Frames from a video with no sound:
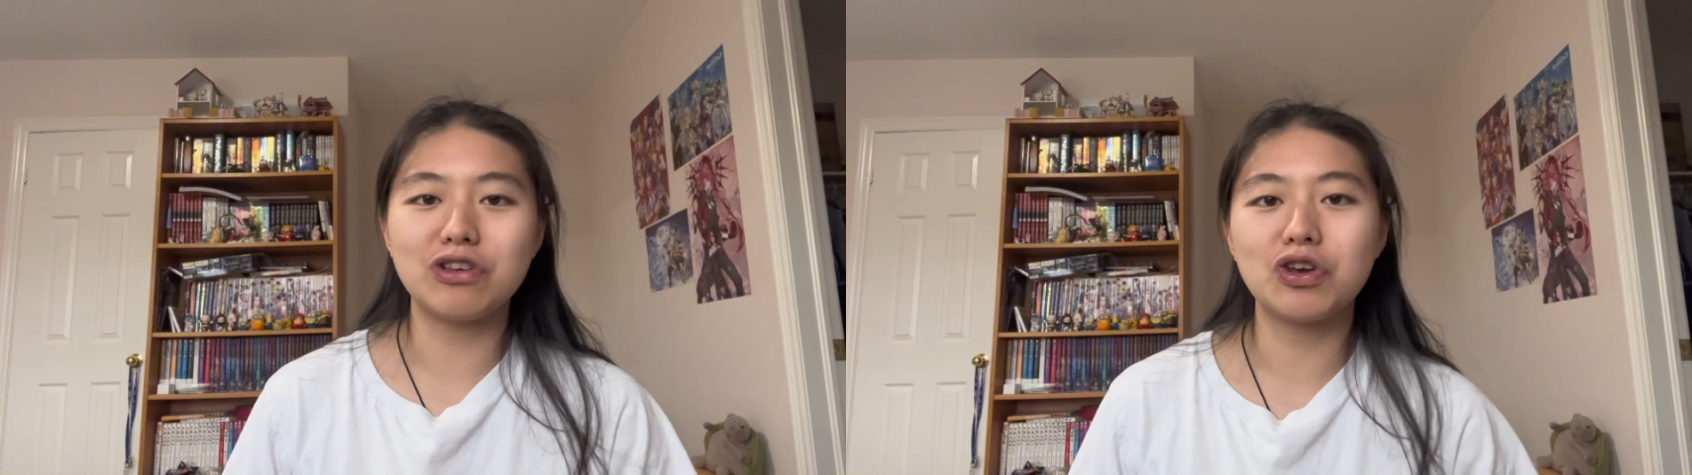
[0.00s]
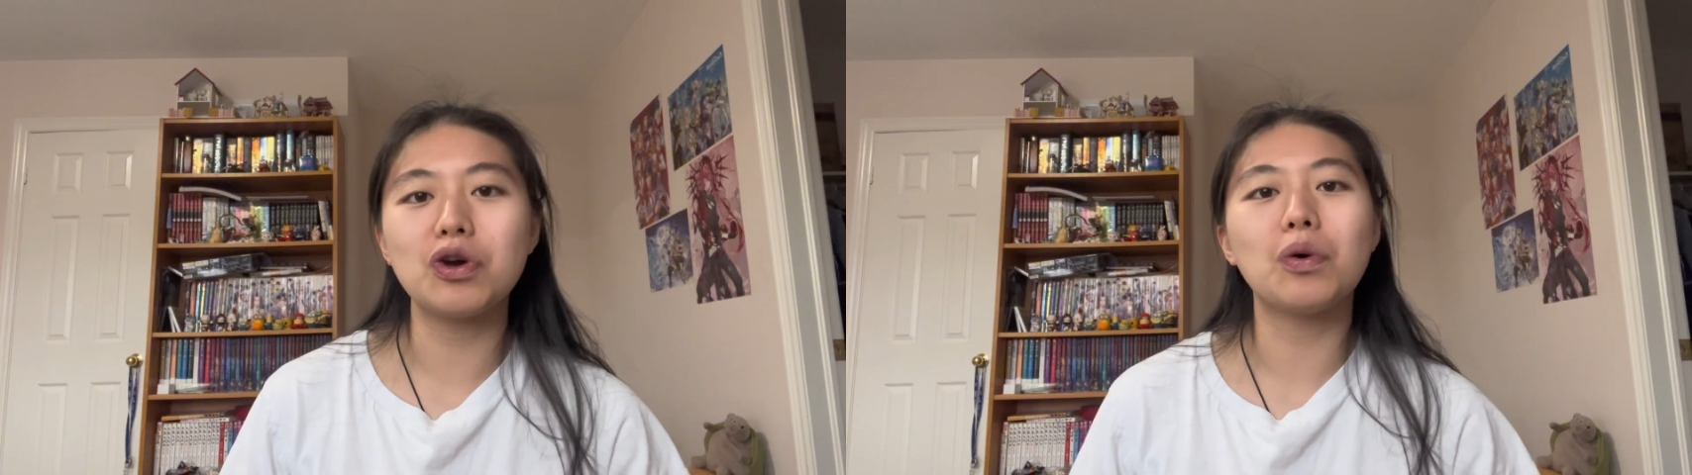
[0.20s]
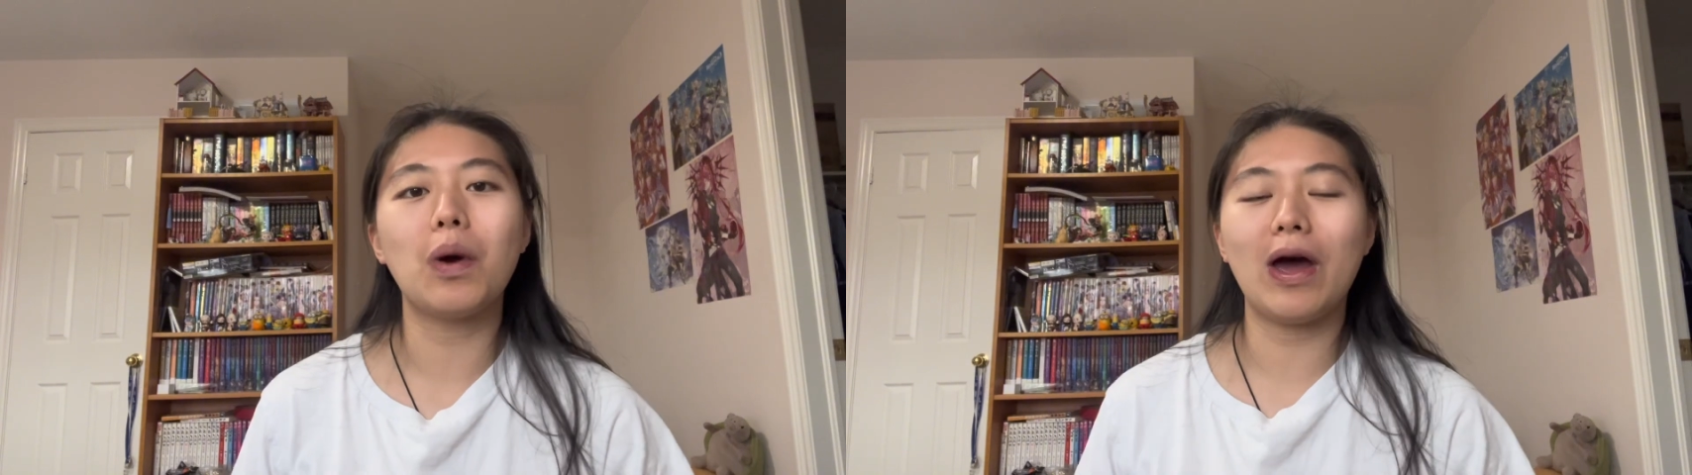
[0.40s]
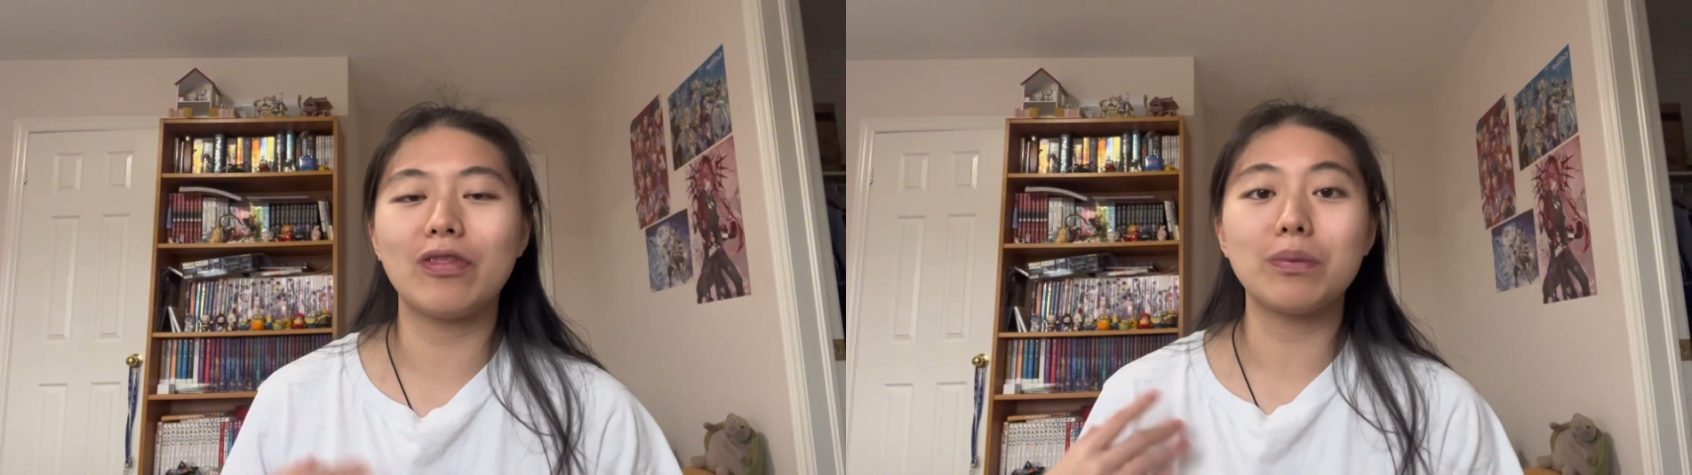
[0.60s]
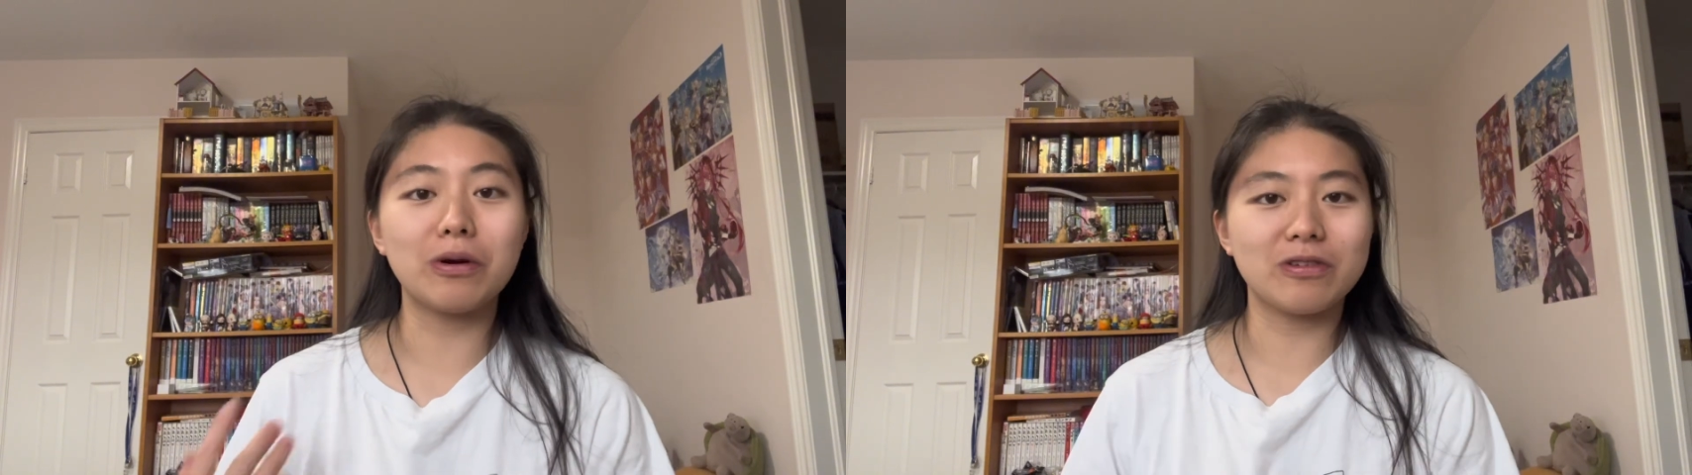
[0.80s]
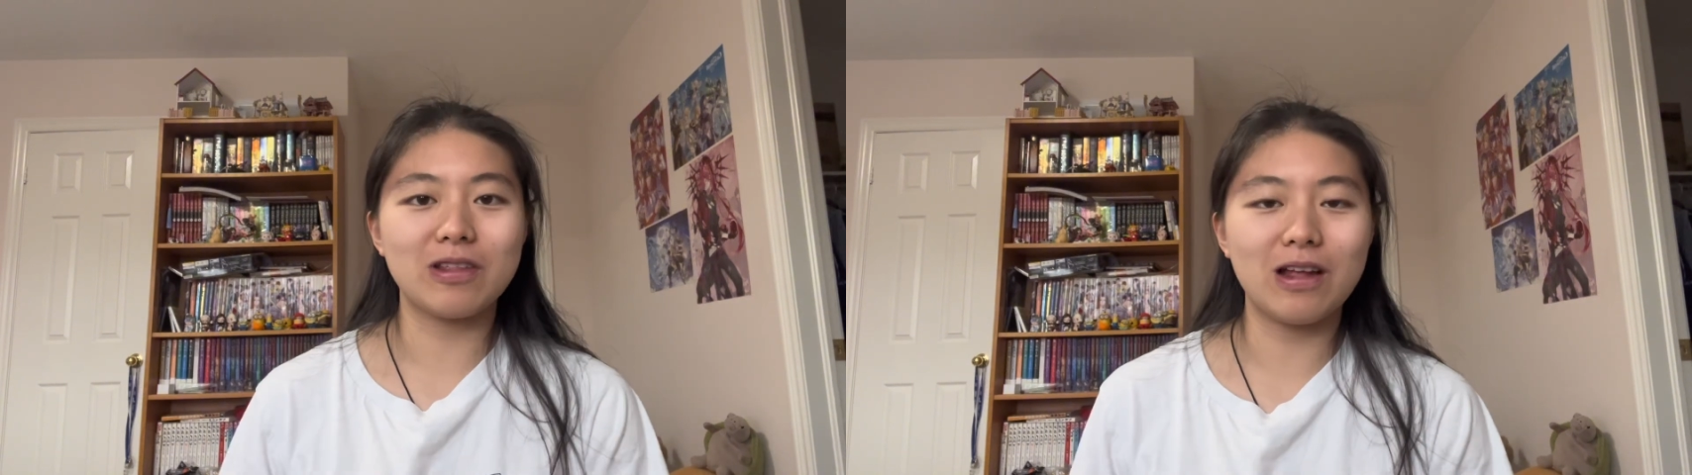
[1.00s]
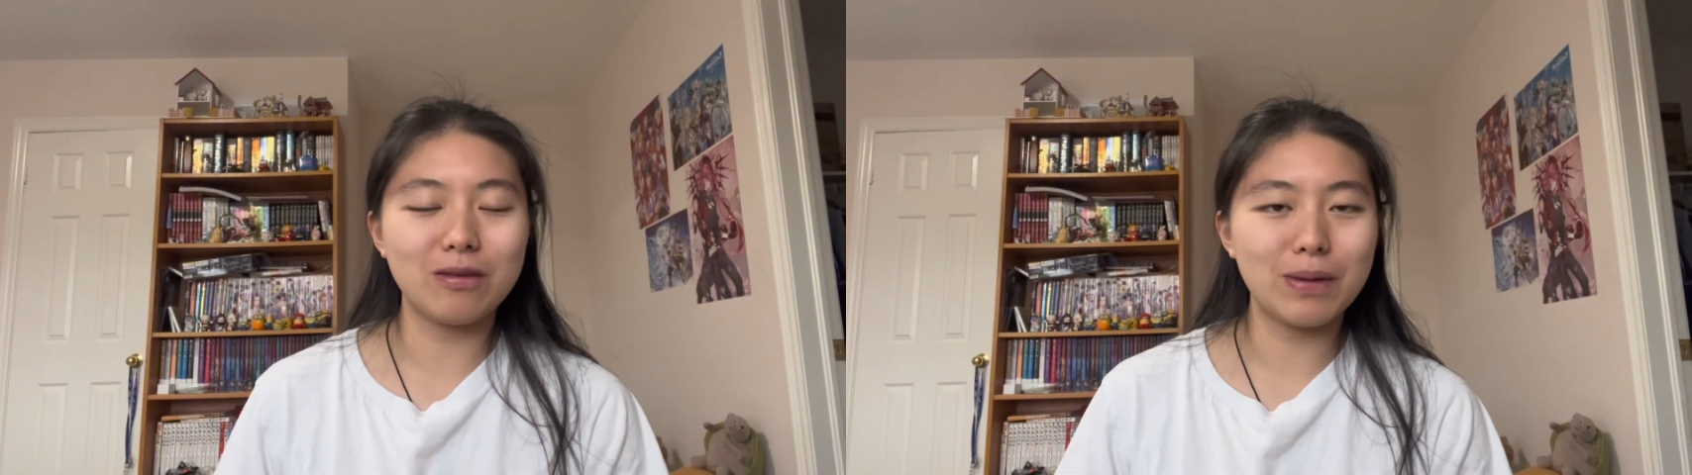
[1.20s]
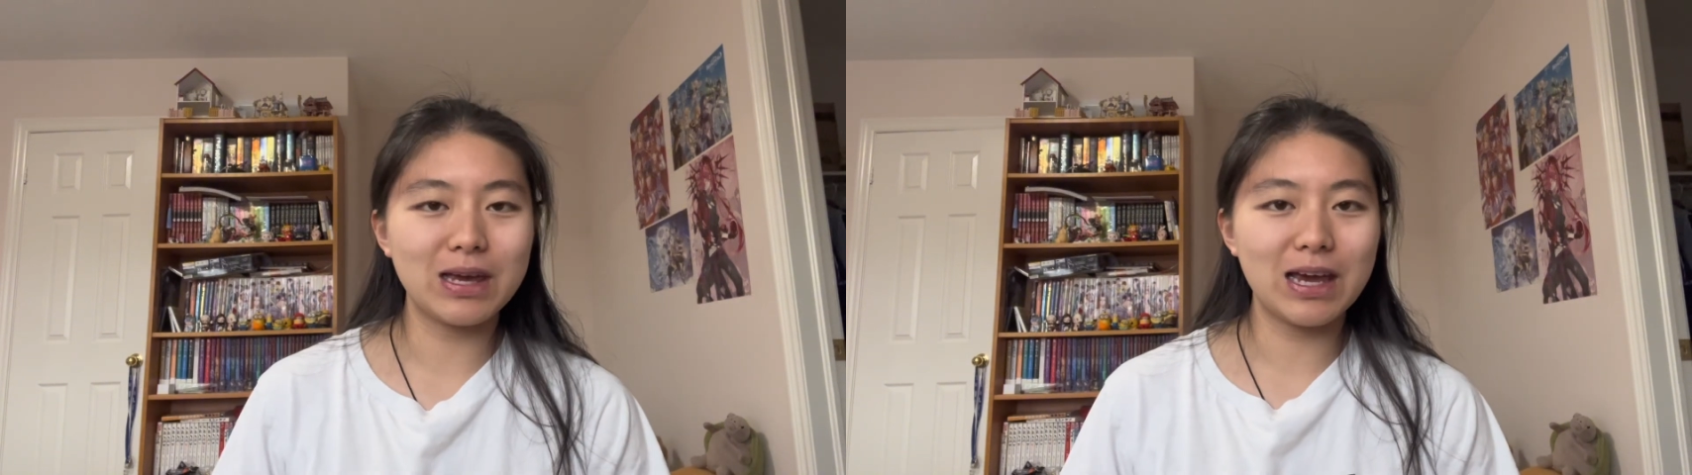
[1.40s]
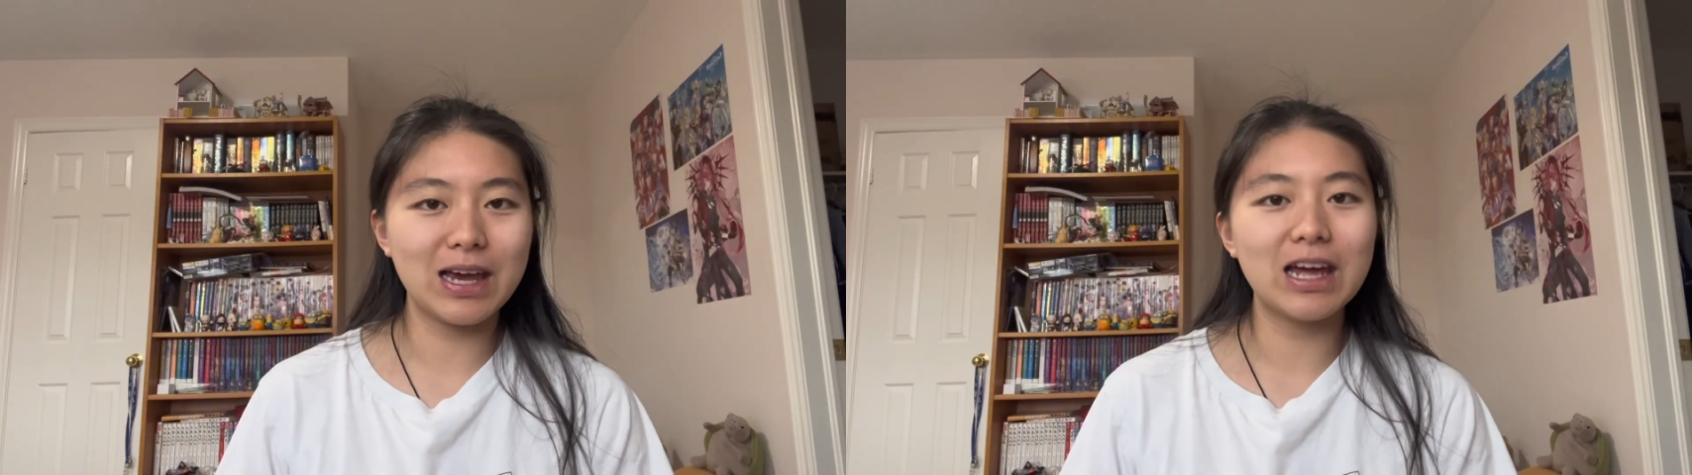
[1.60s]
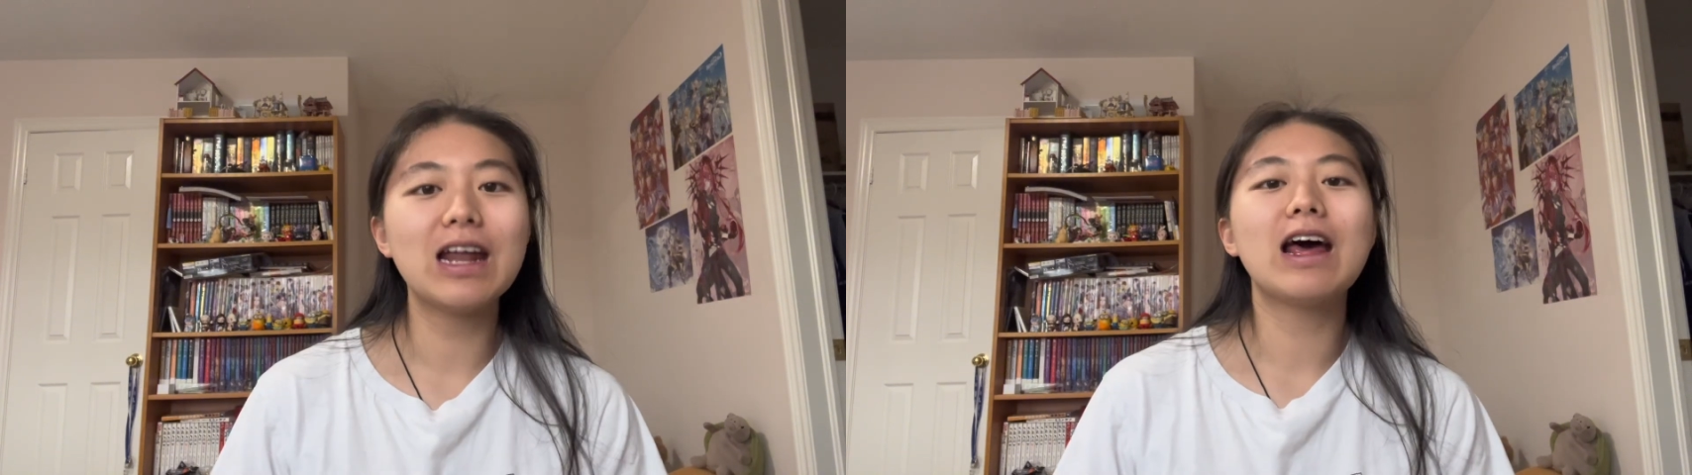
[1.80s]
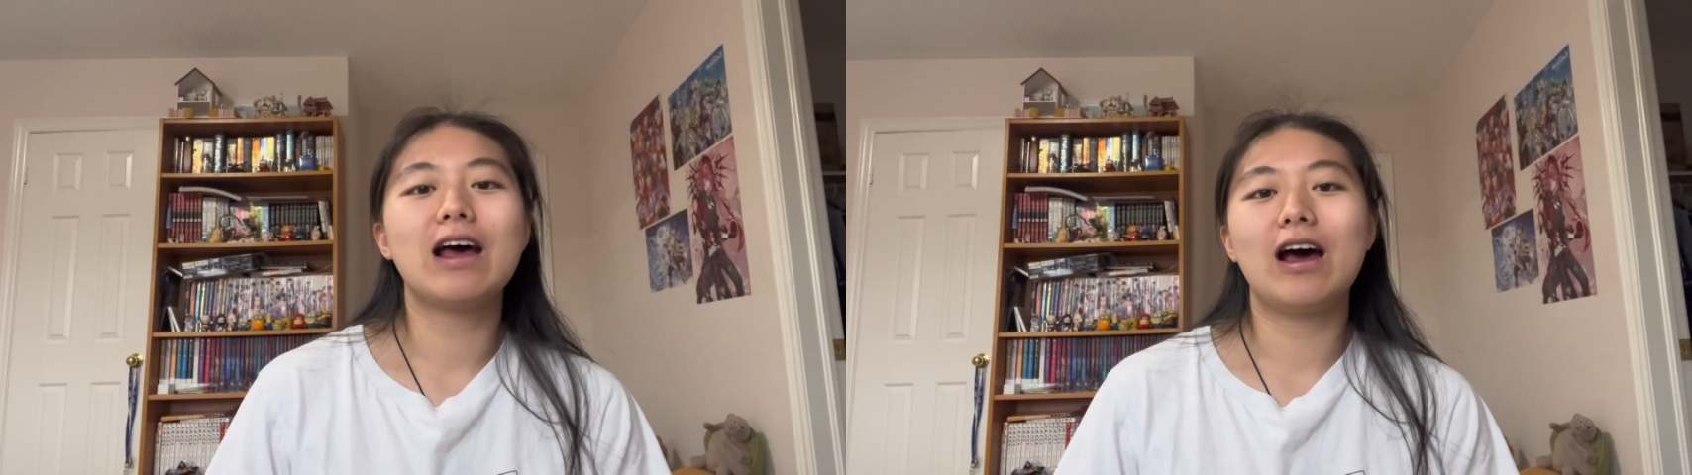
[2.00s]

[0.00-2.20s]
you and the person that's making it,